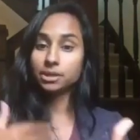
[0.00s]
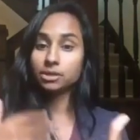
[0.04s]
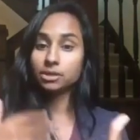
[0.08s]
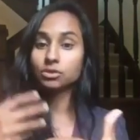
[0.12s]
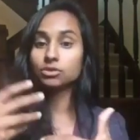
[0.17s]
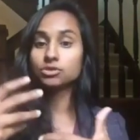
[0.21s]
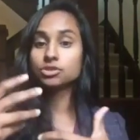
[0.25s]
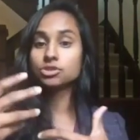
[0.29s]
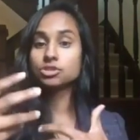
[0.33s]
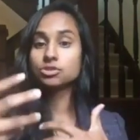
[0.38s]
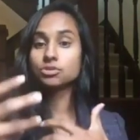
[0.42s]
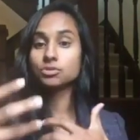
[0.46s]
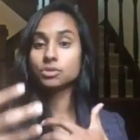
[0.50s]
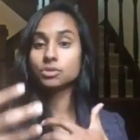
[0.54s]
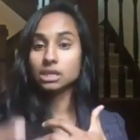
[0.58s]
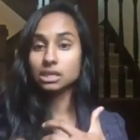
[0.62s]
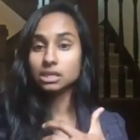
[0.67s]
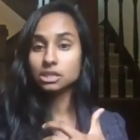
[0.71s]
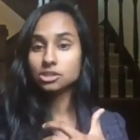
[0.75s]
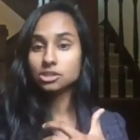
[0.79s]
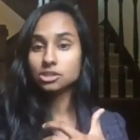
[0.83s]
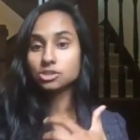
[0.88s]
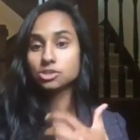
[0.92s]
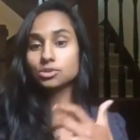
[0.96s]
that builds
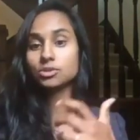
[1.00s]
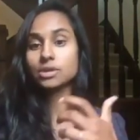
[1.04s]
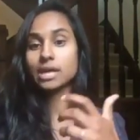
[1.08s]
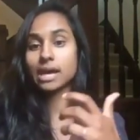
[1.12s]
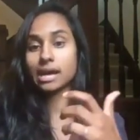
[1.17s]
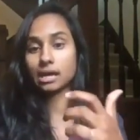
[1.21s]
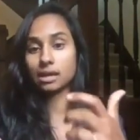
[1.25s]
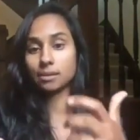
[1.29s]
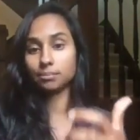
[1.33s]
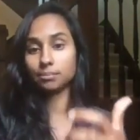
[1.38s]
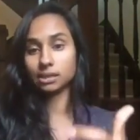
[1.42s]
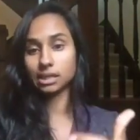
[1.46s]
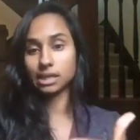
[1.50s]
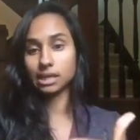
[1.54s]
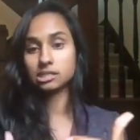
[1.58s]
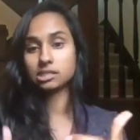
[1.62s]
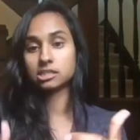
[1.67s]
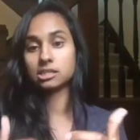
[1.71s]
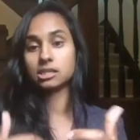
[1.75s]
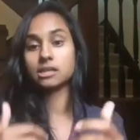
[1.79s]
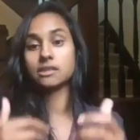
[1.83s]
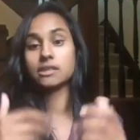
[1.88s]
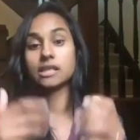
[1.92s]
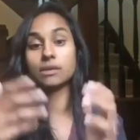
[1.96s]
you into that
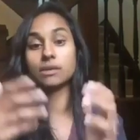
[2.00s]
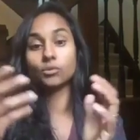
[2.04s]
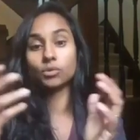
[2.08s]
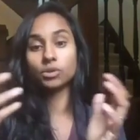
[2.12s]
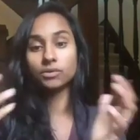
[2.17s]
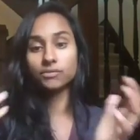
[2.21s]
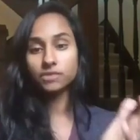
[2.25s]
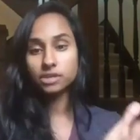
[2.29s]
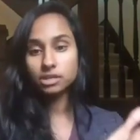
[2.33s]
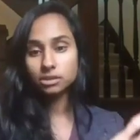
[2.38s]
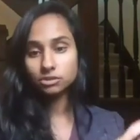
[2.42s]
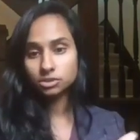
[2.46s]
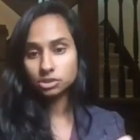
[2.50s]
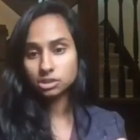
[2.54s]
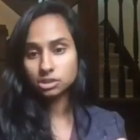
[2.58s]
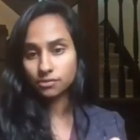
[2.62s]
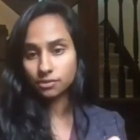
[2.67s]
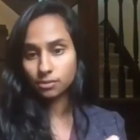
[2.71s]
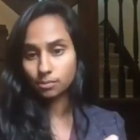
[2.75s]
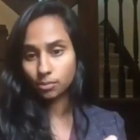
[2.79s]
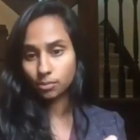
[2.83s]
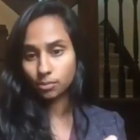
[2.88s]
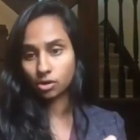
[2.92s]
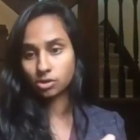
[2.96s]
complexity, that
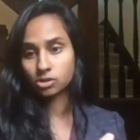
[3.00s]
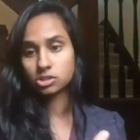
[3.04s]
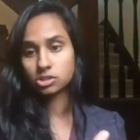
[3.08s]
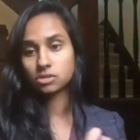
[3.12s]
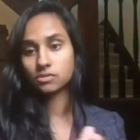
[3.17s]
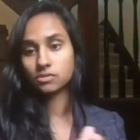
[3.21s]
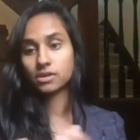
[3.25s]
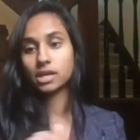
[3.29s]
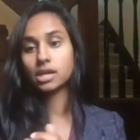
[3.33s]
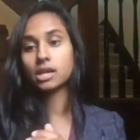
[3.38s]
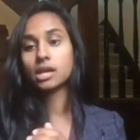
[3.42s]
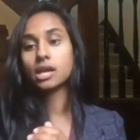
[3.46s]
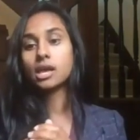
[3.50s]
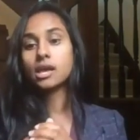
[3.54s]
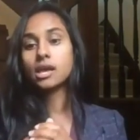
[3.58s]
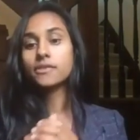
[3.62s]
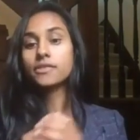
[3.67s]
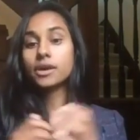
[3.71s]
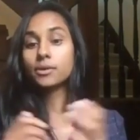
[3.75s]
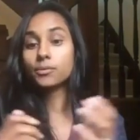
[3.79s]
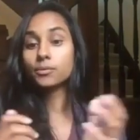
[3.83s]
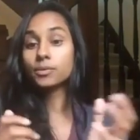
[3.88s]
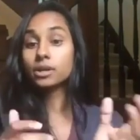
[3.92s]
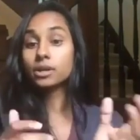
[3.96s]
reveals different parts of it,
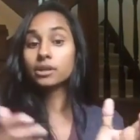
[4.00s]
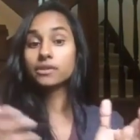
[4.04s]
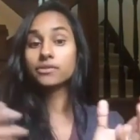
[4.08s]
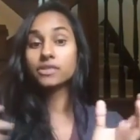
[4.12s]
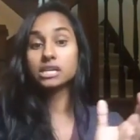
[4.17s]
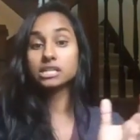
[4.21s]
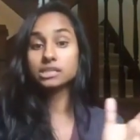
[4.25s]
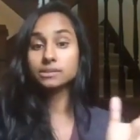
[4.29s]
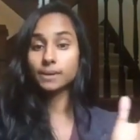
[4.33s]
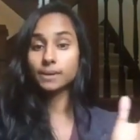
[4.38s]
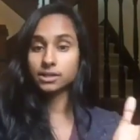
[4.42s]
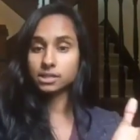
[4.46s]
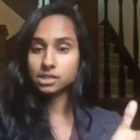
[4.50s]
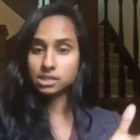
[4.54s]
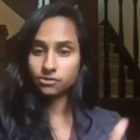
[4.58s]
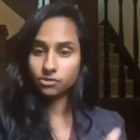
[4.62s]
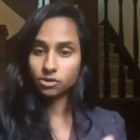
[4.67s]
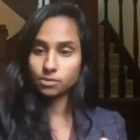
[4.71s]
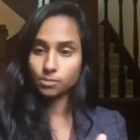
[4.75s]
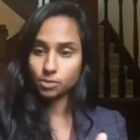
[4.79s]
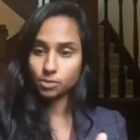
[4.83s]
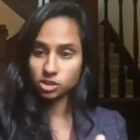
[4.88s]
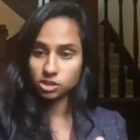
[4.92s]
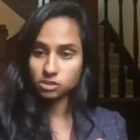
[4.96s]
that really thinks
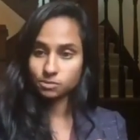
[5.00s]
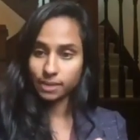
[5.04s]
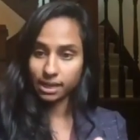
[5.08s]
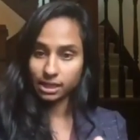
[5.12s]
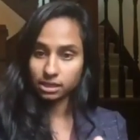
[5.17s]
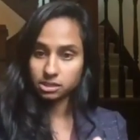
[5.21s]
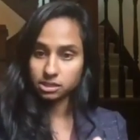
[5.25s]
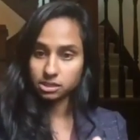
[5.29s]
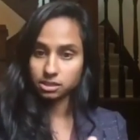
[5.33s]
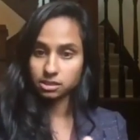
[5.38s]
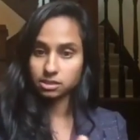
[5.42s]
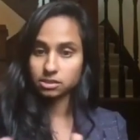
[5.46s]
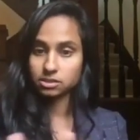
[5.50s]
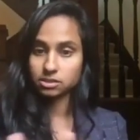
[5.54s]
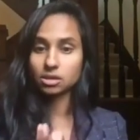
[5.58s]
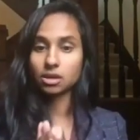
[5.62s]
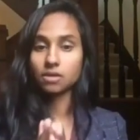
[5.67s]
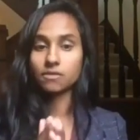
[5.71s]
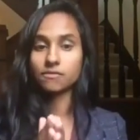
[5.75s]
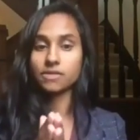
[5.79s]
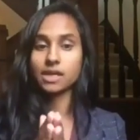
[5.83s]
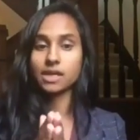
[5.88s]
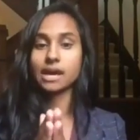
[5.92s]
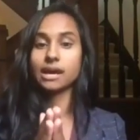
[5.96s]
about different
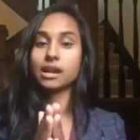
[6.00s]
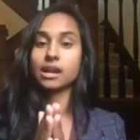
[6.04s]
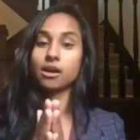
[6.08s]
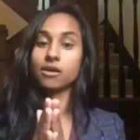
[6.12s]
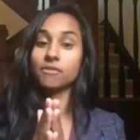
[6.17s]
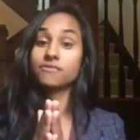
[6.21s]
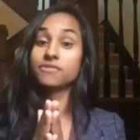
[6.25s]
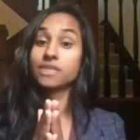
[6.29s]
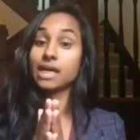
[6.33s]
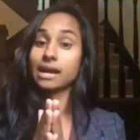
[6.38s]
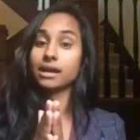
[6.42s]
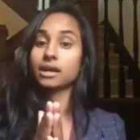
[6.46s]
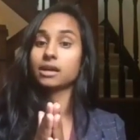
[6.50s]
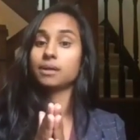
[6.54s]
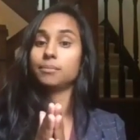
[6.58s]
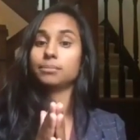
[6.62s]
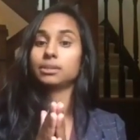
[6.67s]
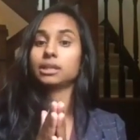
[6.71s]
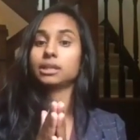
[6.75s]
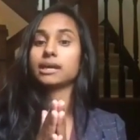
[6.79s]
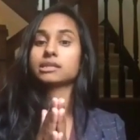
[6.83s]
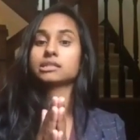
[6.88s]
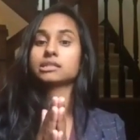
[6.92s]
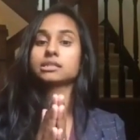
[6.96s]
perspectives of
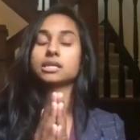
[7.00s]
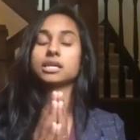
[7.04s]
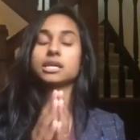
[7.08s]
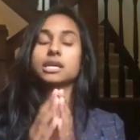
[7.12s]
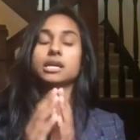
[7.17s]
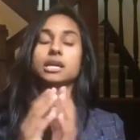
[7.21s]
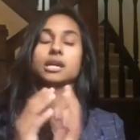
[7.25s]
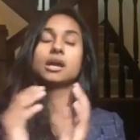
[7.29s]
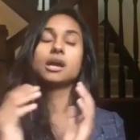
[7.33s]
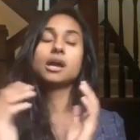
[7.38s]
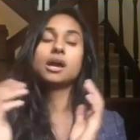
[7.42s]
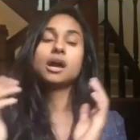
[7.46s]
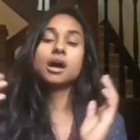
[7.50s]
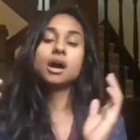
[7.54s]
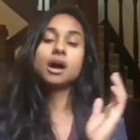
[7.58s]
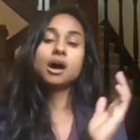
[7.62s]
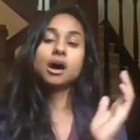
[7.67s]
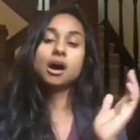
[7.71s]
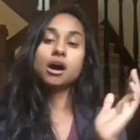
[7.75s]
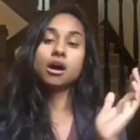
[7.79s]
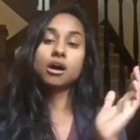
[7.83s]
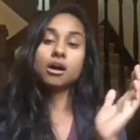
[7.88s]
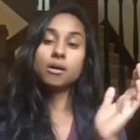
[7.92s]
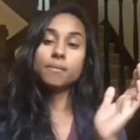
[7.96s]
that complexity.
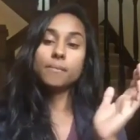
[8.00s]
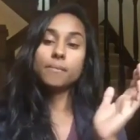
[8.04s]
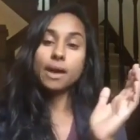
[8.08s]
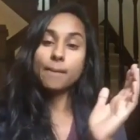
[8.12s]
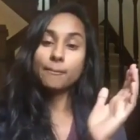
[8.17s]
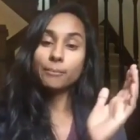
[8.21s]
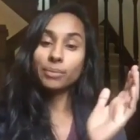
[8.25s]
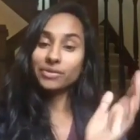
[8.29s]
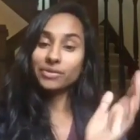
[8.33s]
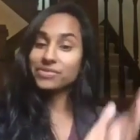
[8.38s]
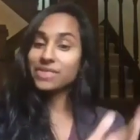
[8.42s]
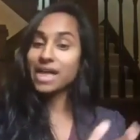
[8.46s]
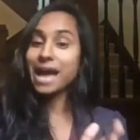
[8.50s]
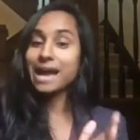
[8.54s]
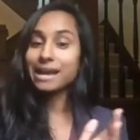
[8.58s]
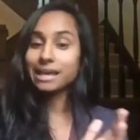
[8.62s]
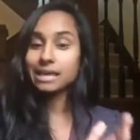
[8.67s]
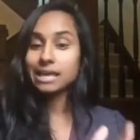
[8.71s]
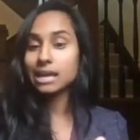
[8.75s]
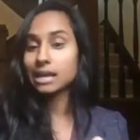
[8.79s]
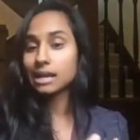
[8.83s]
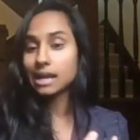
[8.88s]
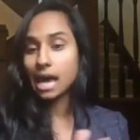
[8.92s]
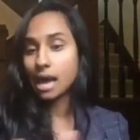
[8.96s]
But
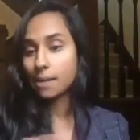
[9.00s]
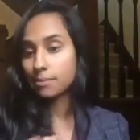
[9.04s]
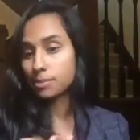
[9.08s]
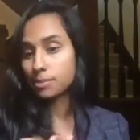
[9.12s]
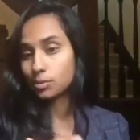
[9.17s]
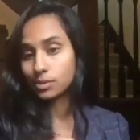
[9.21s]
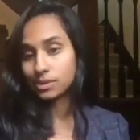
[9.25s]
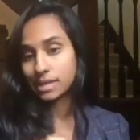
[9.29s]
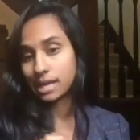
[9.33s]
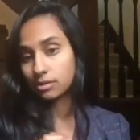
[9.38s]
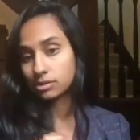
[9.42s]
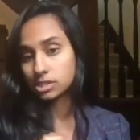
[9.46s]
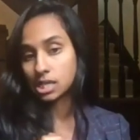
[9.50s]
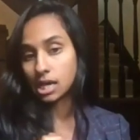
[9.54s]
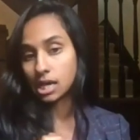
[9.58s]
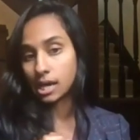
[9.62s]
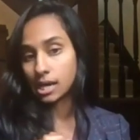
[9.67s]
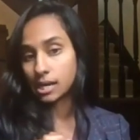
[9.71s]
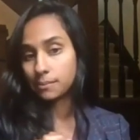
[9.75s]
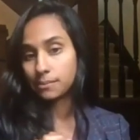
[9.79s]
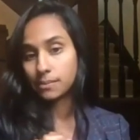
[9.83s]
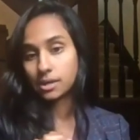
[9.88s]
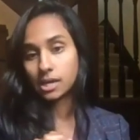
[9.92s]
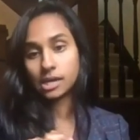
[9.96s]
that can't happen
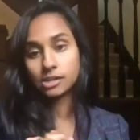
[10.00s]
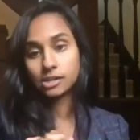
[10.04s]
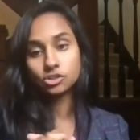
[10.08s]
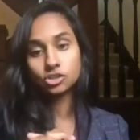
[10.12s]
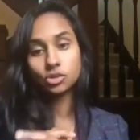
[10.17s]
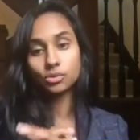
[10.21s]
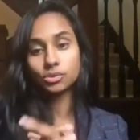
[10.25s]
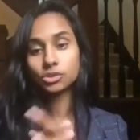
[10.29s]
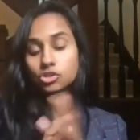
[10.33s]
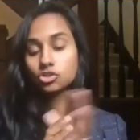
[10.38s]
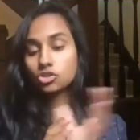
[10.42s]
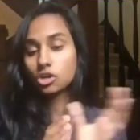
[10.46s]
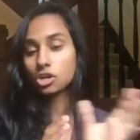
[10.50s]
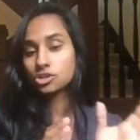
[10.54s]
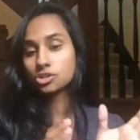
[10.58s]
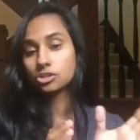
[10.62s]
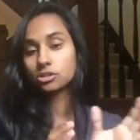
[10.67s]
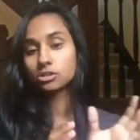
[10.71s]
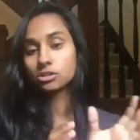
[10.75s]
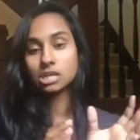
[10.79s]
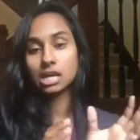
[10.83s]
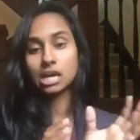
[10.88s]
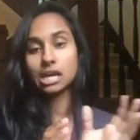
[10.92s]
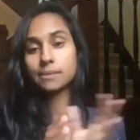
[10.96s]
without time. And so
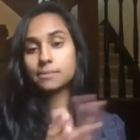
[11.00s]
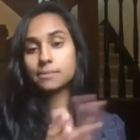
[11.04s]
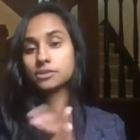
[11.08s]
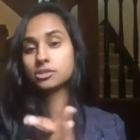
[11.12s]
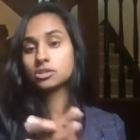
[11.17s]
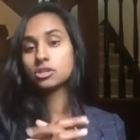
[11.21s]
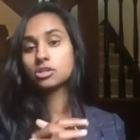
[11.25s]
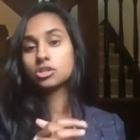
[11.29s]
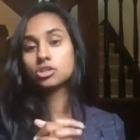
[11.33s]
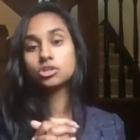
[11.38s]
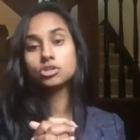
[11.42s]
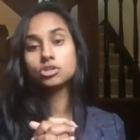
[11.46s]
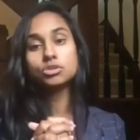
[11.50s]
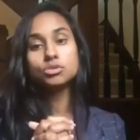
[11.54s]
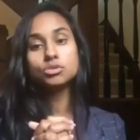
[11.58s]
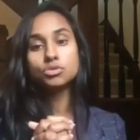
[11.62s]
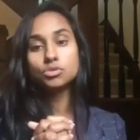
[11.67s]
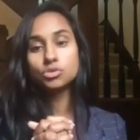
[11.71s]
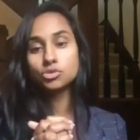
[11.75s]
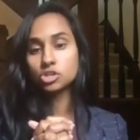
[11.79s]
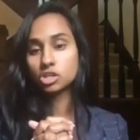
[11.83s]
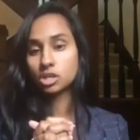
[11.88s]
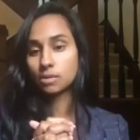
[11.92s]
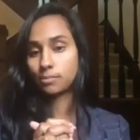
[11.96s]
instructional time is a
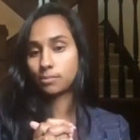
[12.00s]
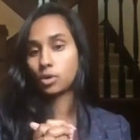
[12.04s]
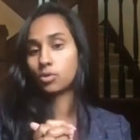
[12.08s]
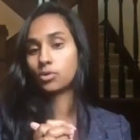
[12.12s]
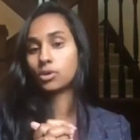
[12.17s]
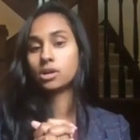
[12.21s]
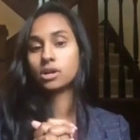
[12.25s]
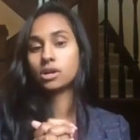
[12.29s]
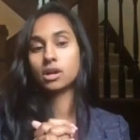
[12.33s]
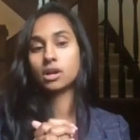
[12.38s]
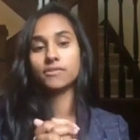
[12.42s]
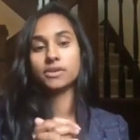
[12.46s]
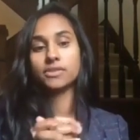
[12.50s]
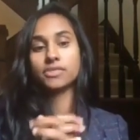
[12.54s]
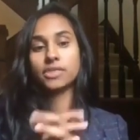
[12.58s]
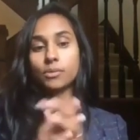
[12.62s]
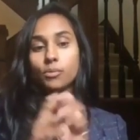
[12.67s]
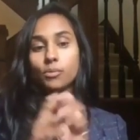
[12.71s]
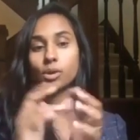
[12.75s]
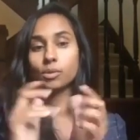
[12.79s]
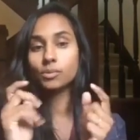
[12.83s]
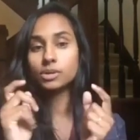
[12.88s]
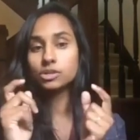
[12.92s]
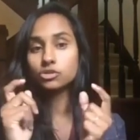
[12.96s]
huge component
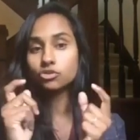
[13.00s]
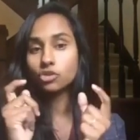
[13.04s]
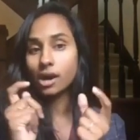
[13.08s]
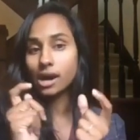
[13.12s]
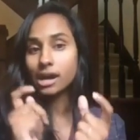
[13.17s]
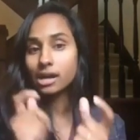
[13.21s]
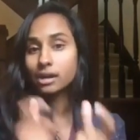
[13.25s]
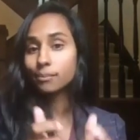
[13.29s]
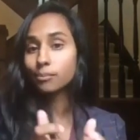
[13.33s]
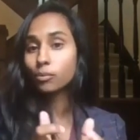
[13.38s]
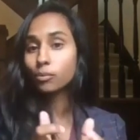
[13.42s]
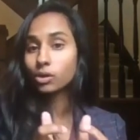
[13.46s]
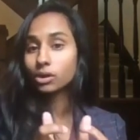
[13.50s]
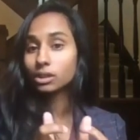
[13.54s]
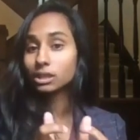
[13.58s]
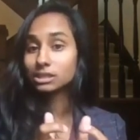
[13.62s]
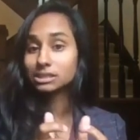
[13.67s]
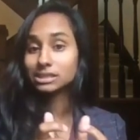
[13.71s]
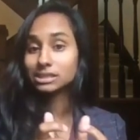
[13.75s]
of it, that when we try to